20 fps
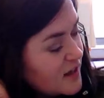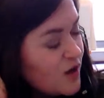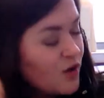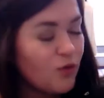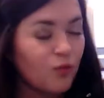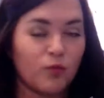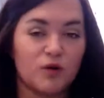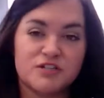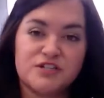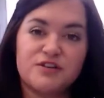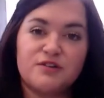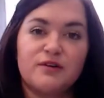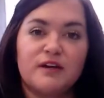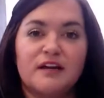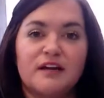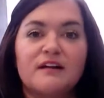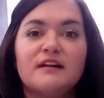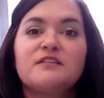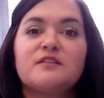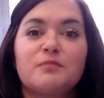What do you
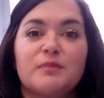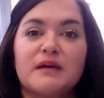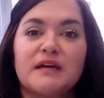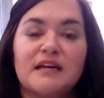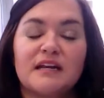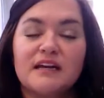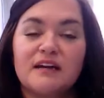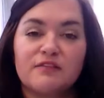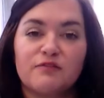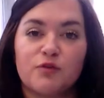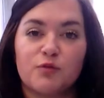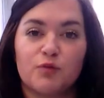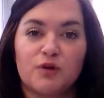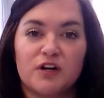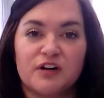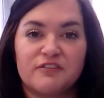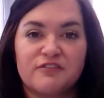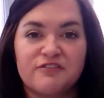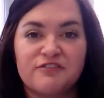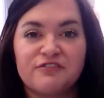hear at the beginning of the
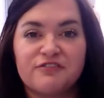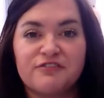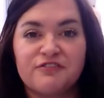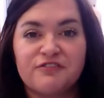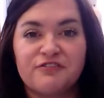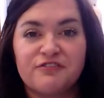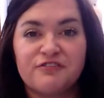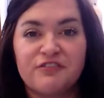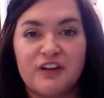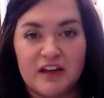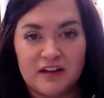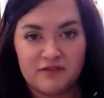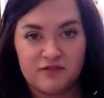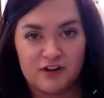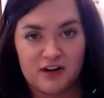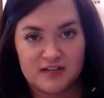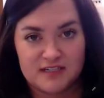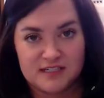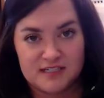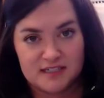word
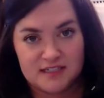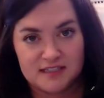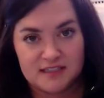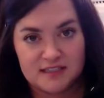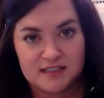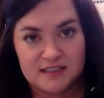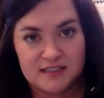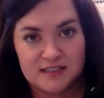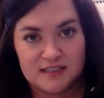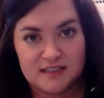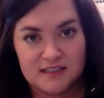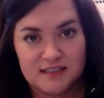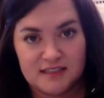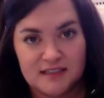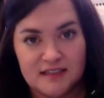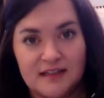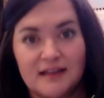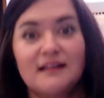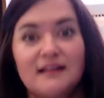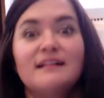favorite?
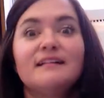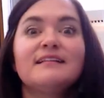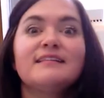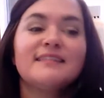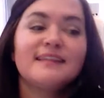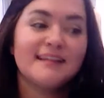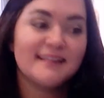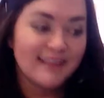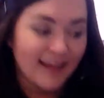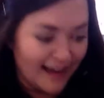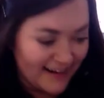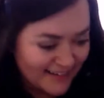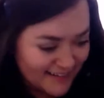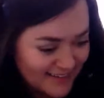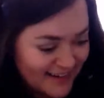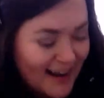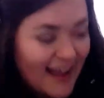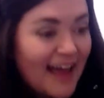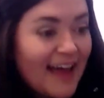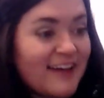The
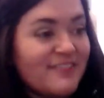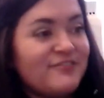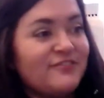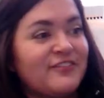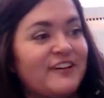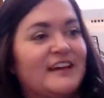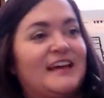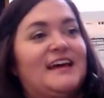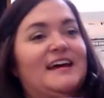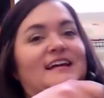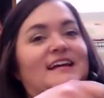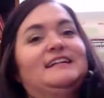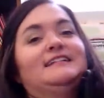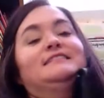letter F again.